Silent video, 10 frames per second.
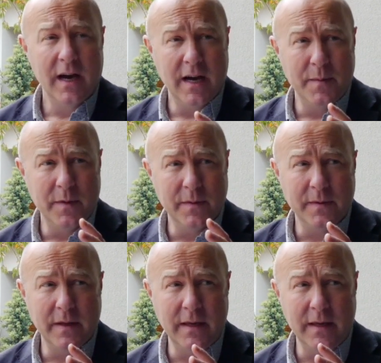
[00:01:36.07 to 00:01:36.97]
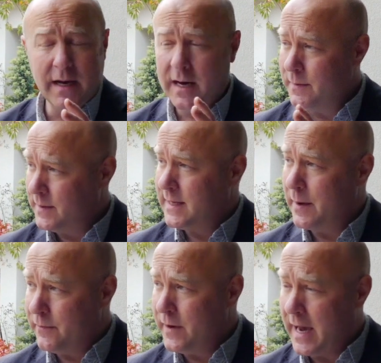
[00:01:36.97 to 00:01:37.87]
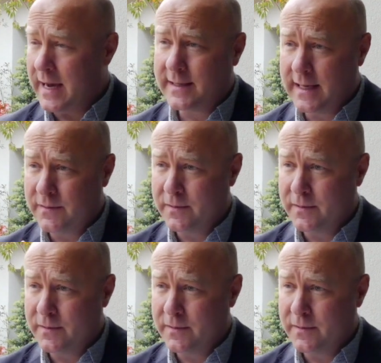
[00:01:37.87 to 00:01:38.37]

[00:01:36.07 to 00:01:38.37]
the step-free access